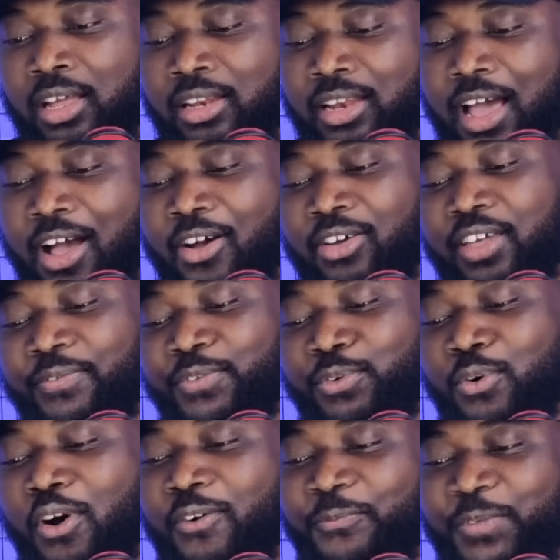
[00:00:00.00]
Now, if you
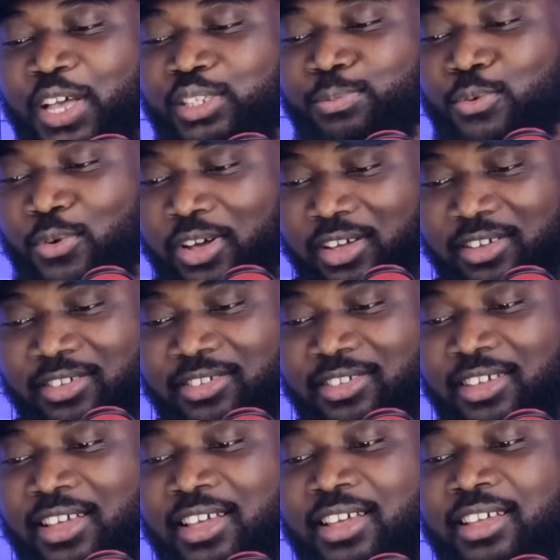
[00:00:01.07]
go on Facebook,
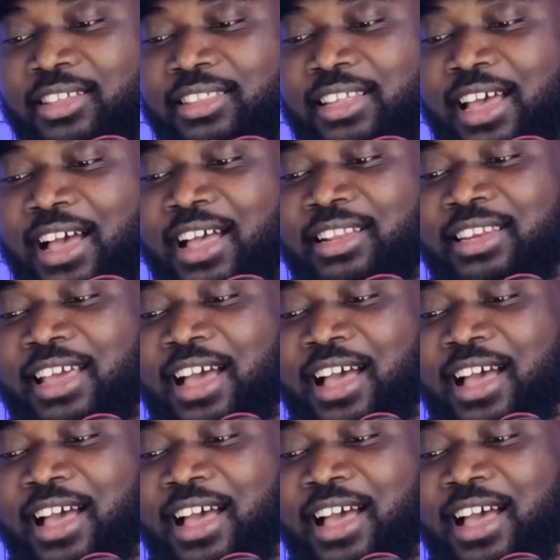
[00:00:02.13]
they are